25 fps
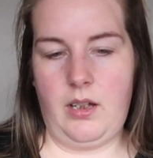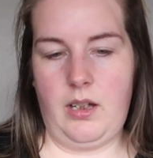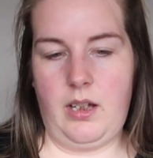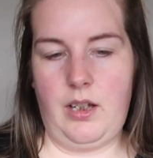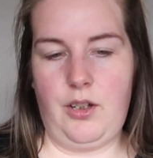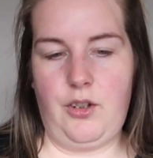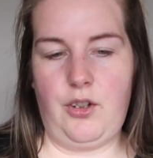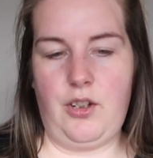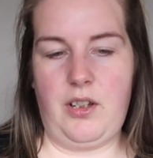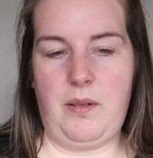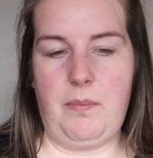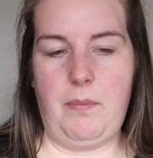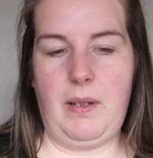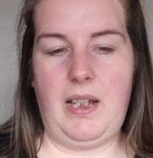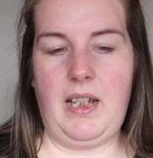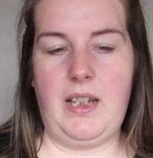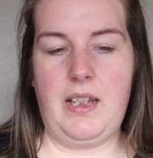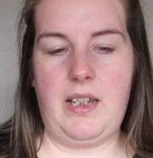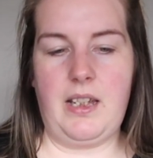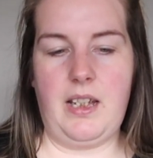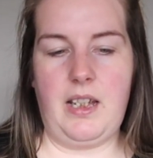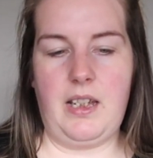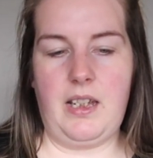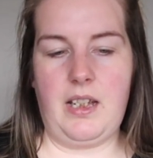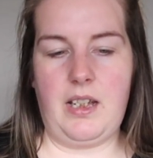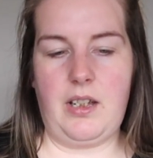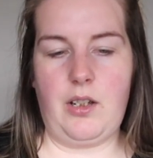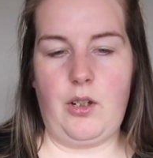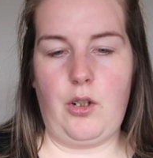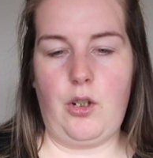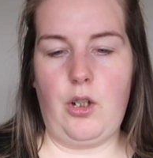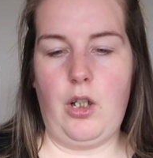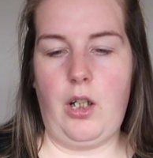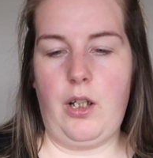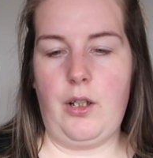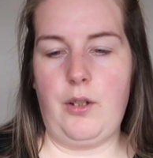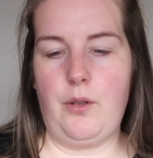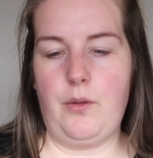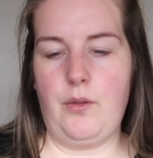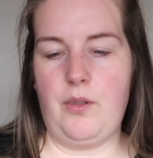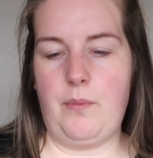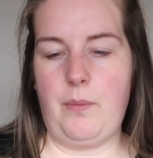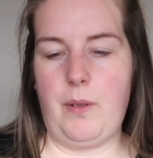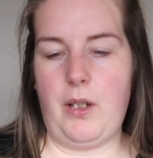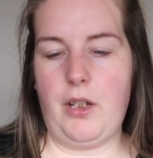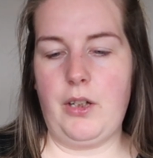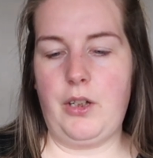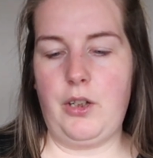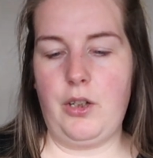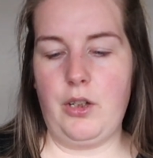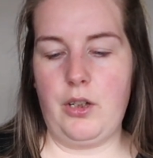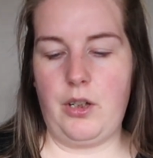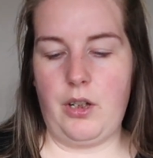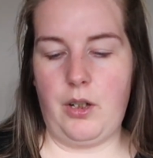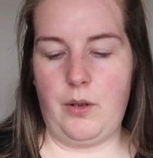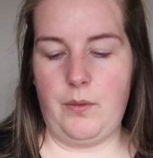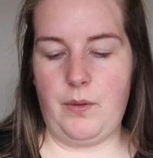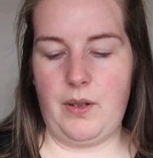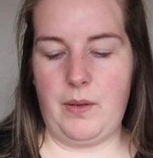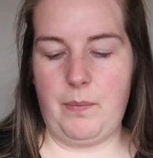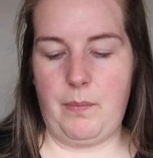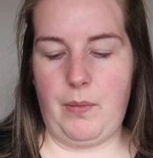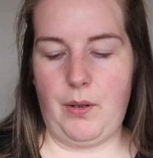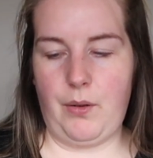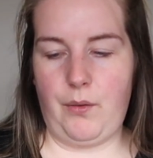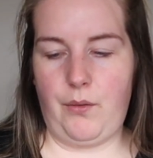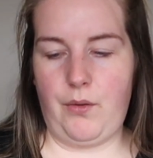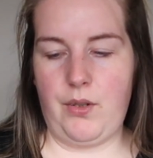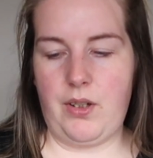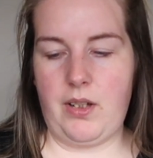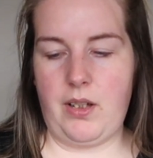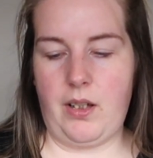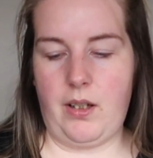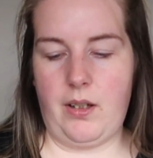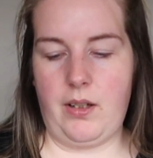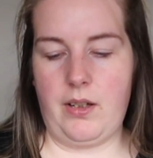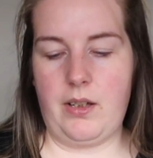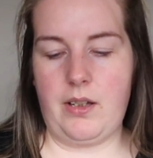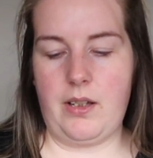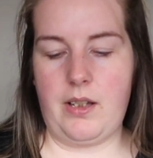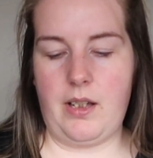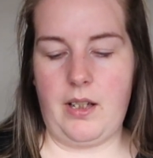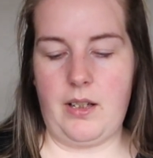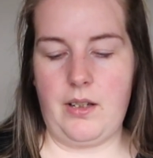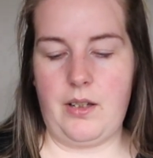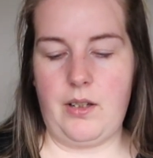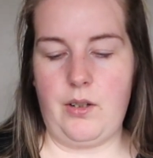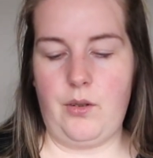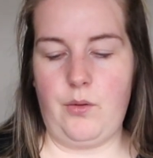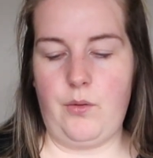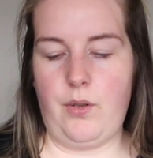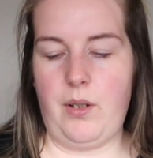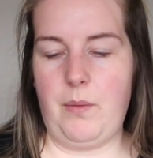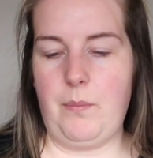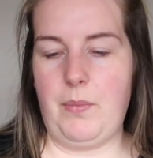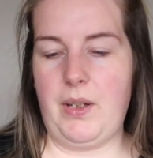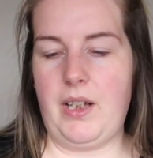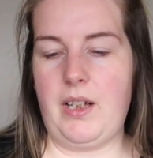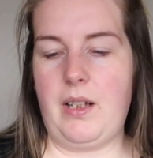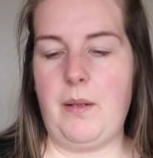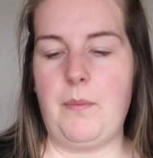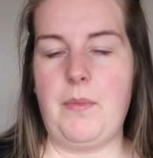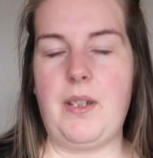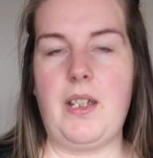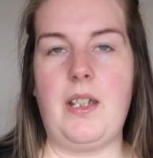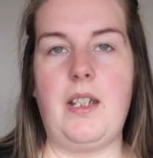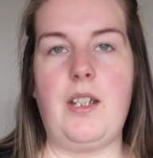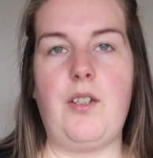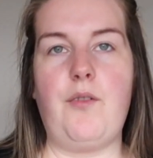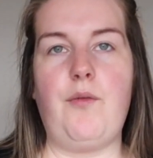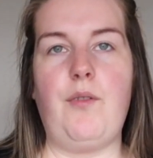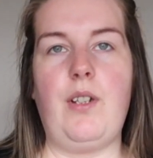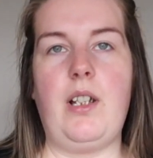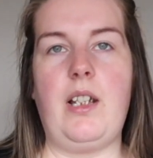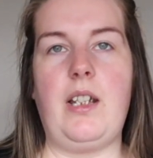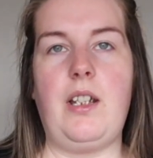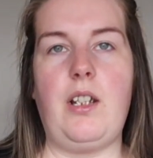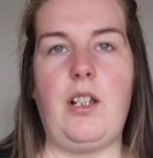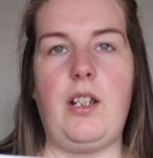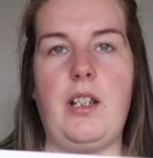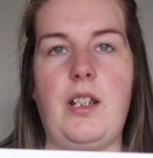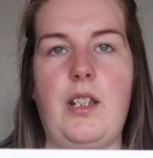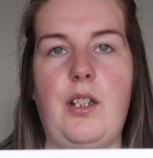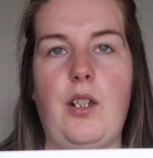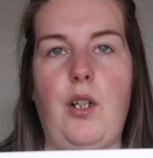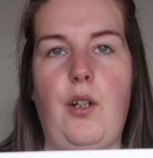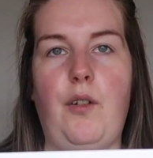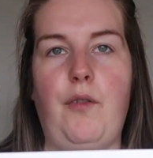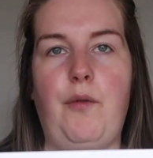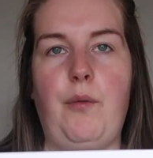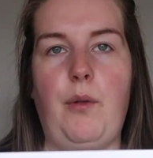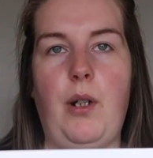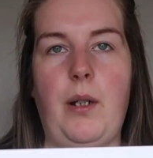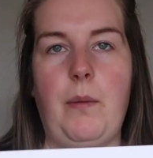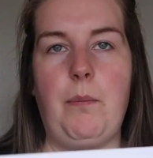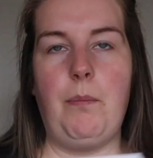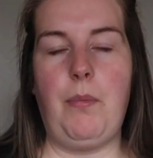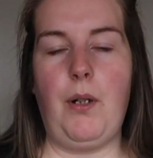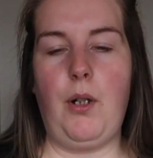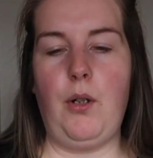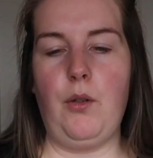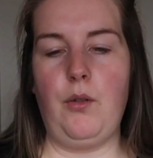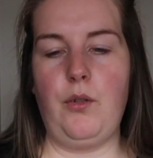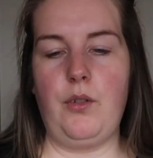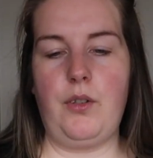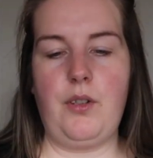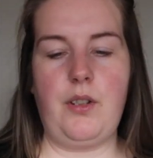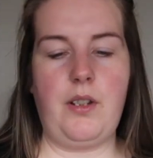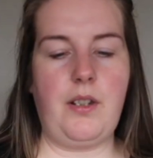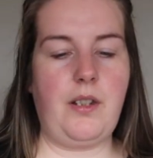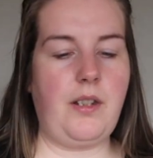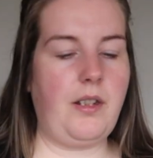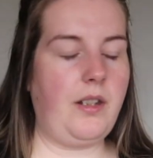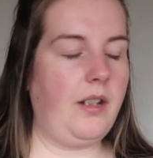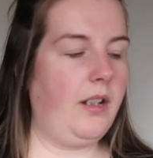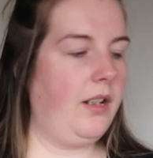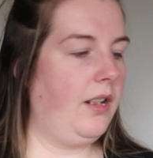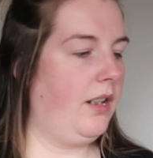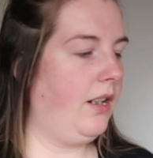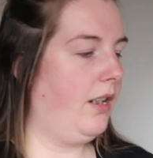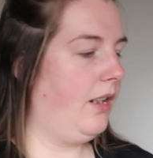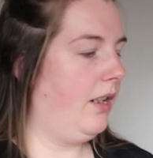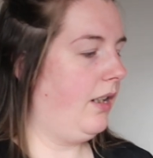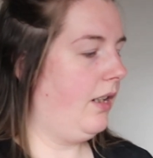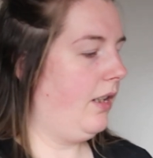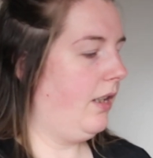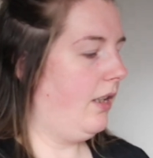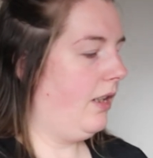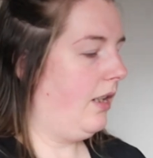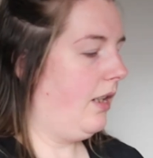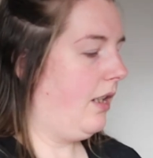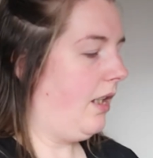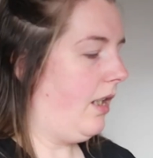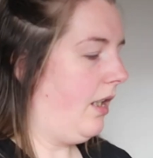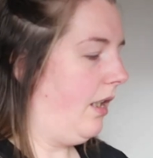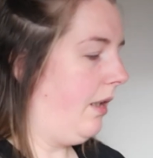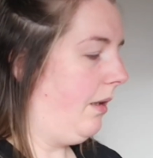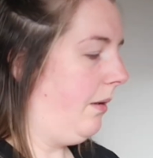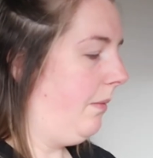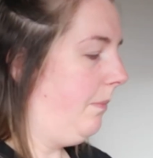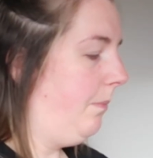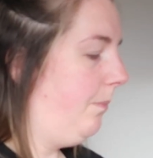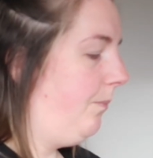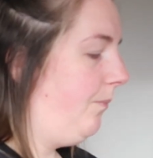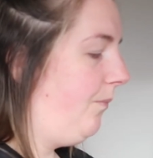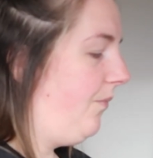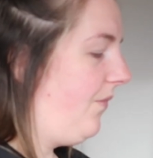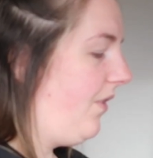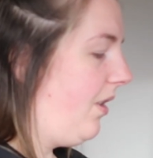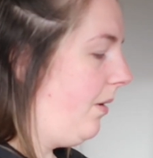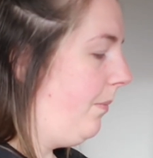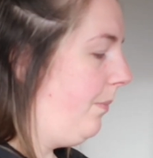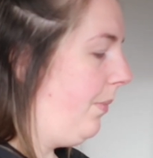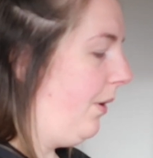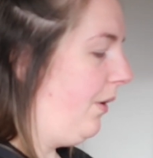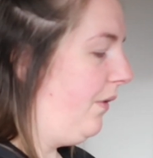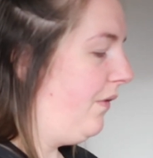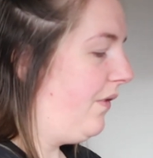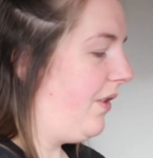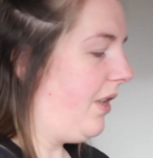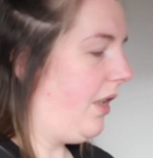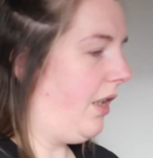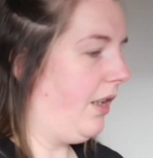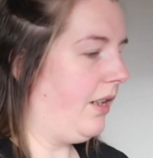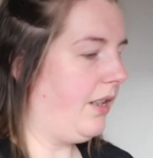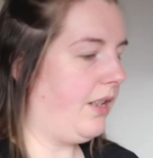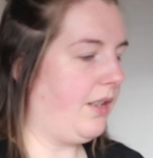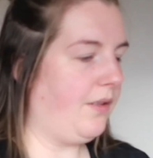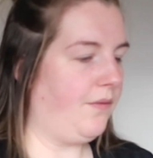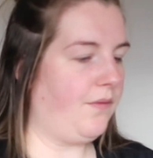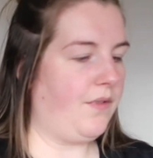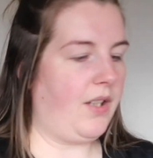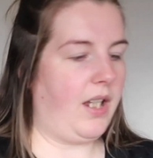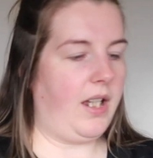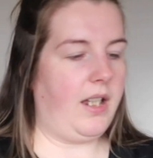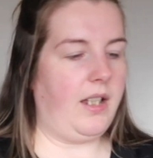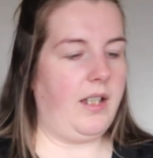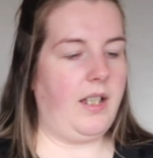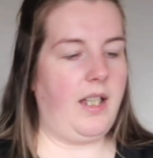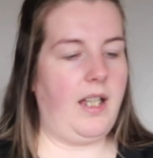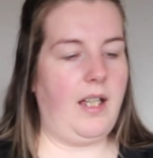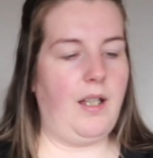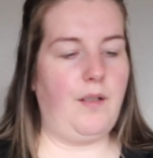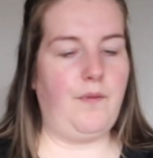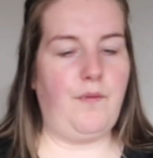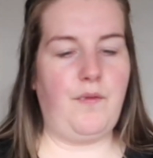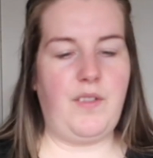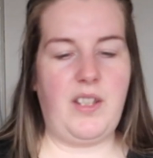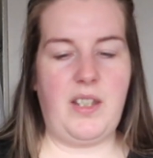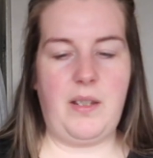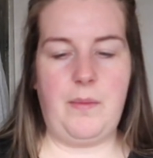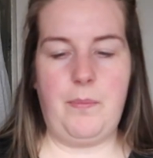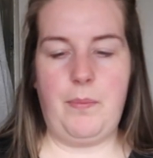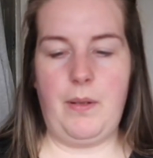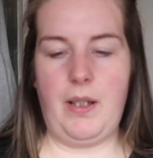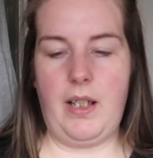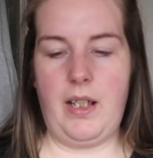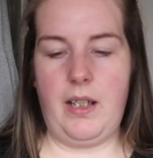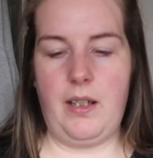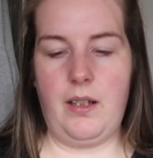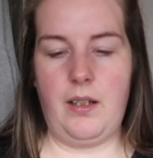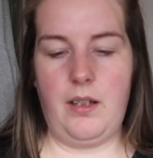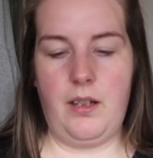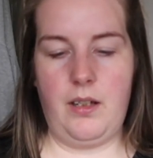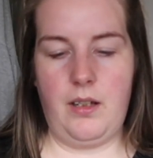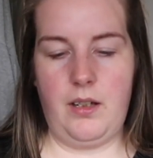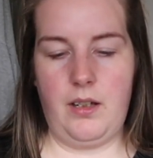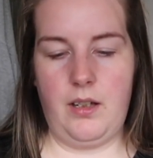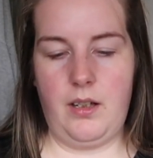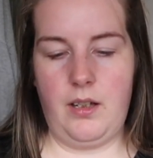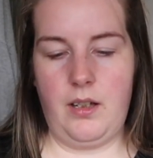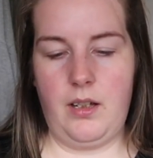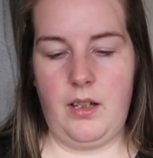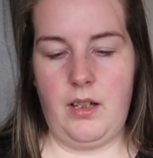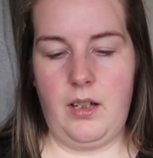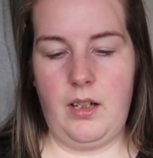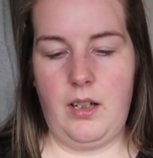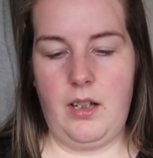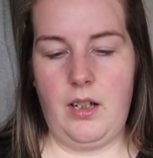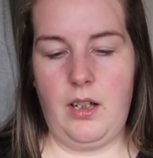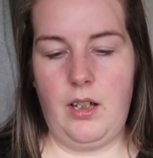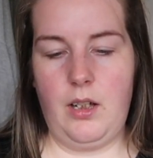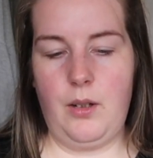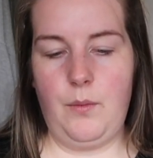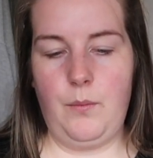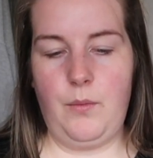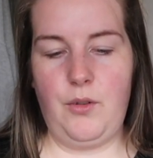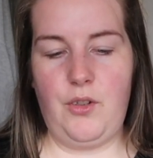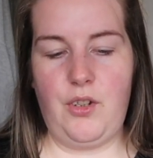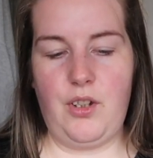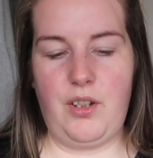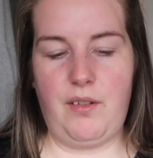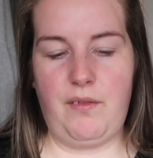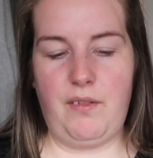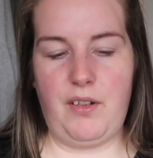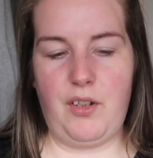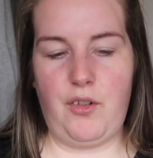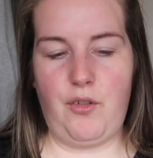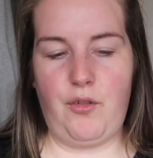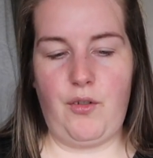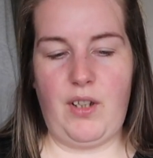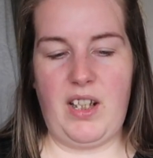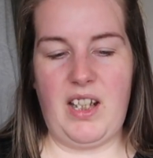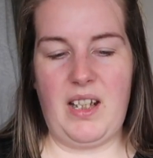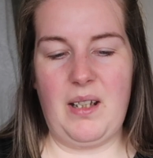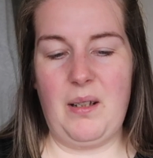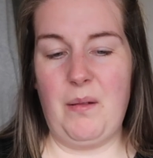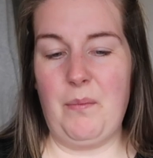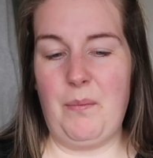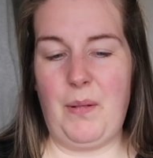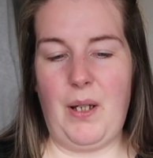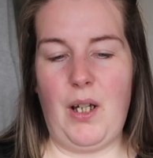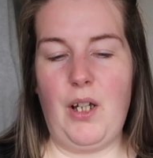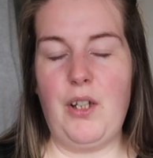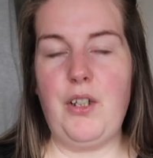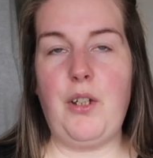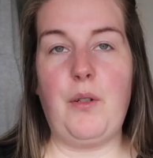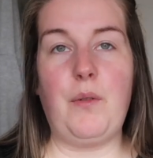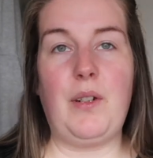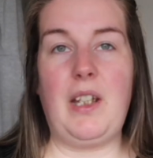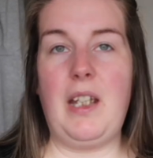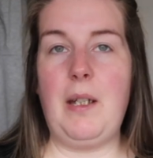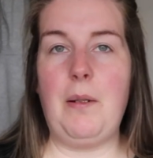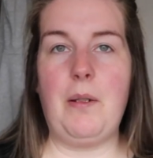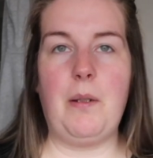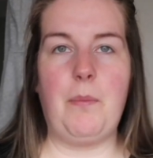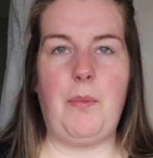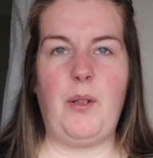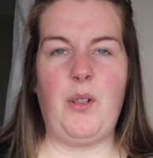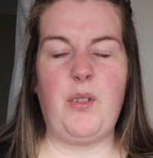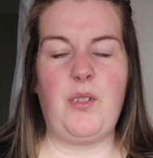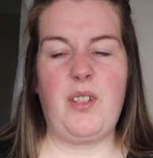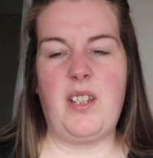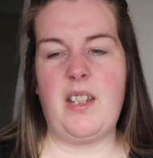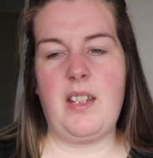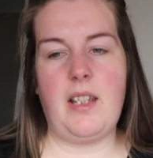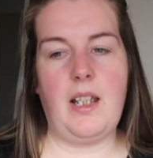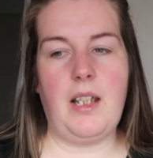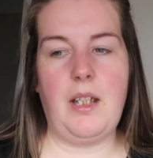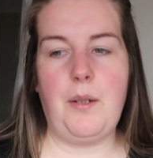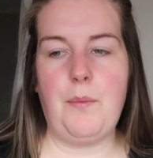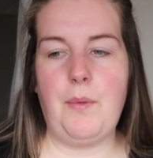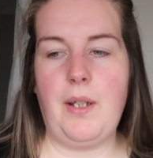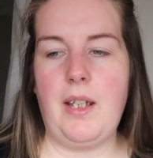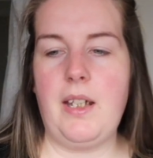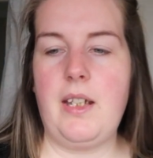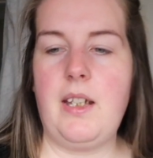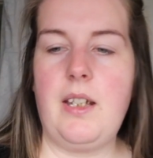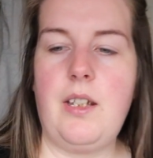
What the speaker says: It just means that it doesn't close, but I could, oh, it's both sides, that's annoying, but it comes in this really nice off-white box. Both sides of that have split, which is frustrating, but I don't keep the boxes anyway.